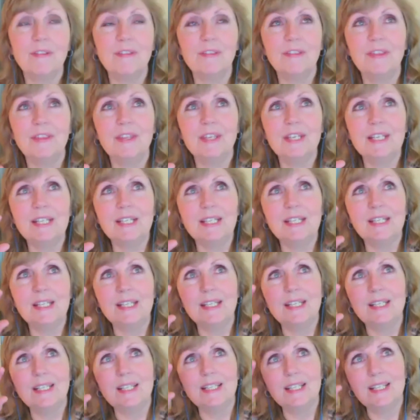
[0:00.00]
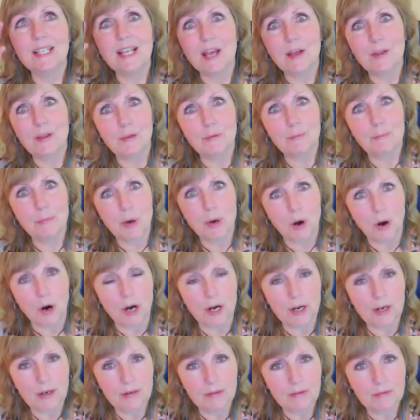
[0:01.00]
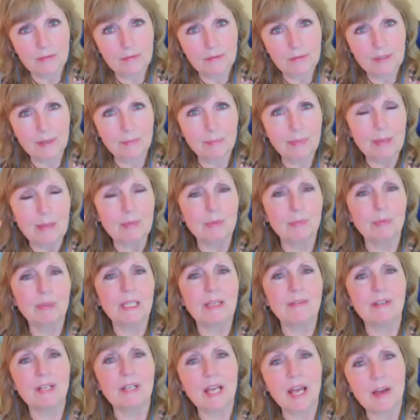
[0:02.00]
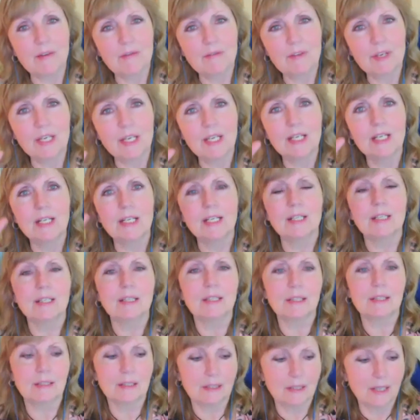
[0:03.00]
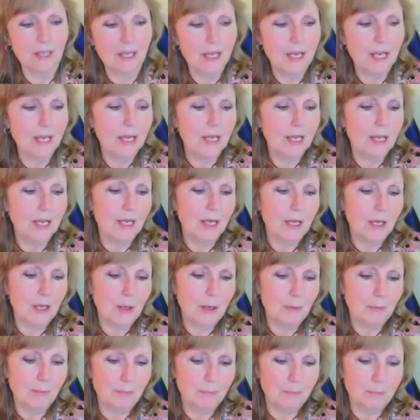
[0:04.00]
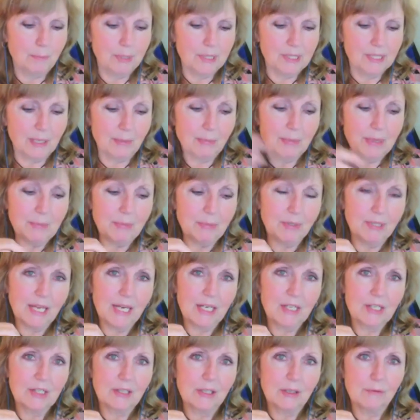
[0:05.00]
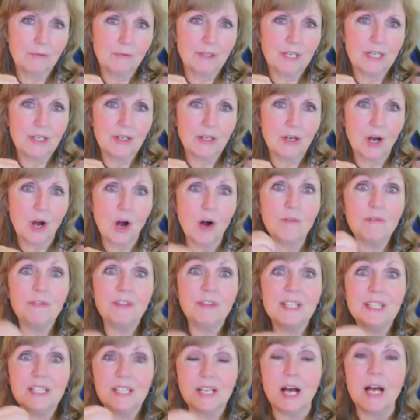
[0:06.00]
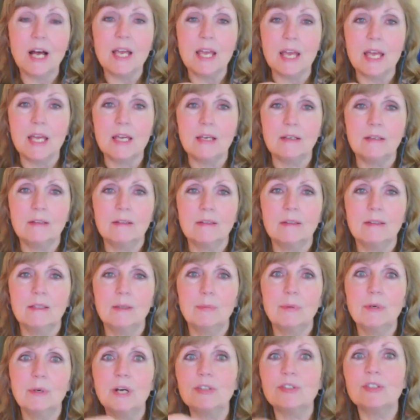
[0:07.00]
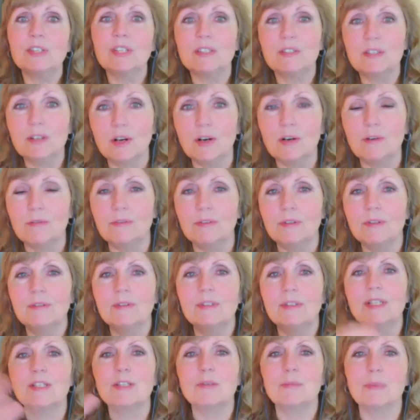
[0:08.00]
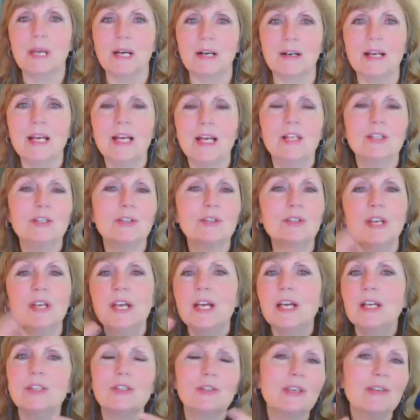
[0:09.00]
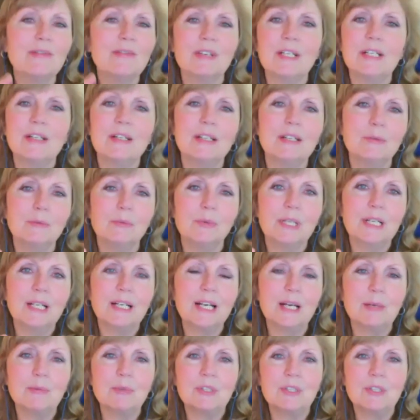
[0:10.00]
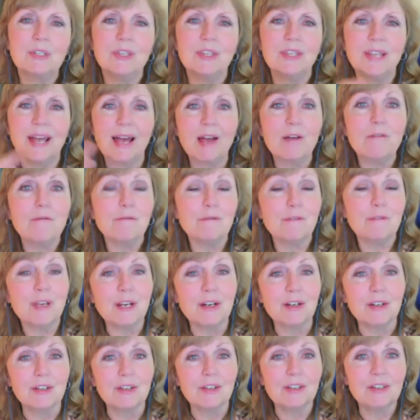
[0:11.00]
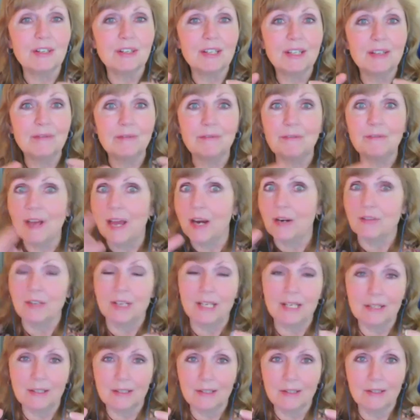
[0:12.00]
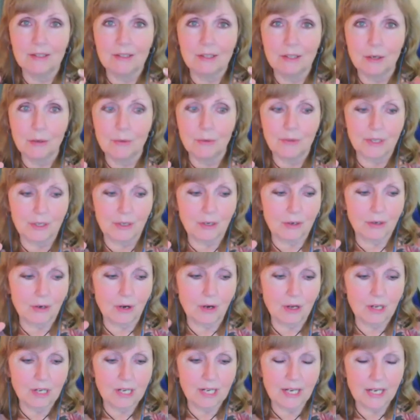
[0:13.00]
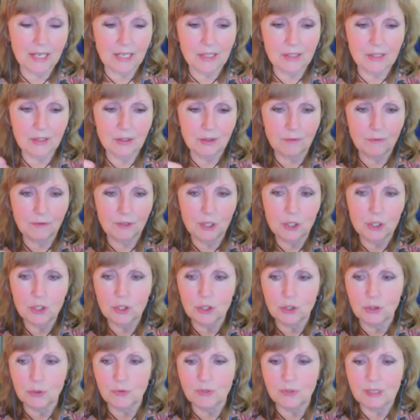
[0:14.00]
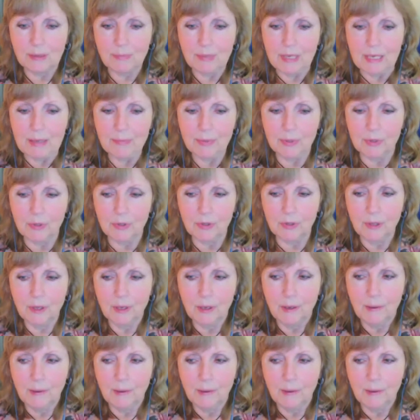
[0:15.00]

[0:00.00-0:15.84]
the death part. Some people believe in heaven and but some people actually are afraid of the dying, the process yeah. of disappear. So, so even when it comes to that fear, it varies. So there are all kinds of issues that people